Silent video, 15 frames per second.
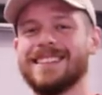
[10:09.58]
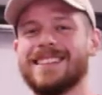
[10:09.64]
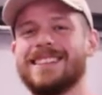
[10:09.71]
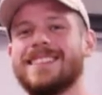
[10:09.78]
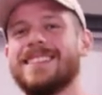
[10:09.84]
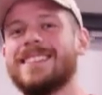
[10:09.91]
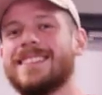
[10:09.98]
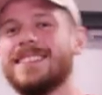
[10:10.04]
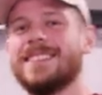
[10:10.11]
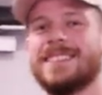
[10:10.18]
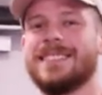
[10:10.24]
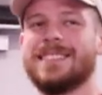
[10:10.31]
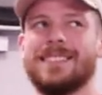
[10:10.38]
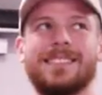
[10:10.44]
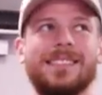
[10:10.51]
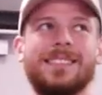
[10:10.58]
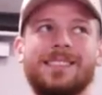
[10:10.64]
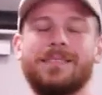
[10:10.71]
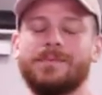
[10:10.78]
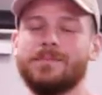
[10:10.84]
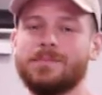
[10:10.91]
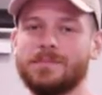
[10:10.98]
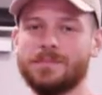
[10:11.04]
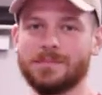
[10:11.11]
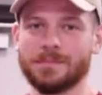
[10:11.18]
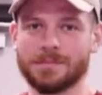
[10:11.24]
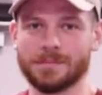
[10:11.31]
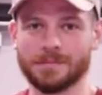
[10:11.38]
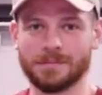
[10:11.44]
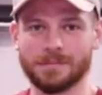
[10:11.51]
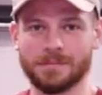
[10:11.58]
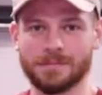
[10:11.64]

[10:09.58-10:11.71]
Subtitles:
Yeah, this is as far back as it goes, so.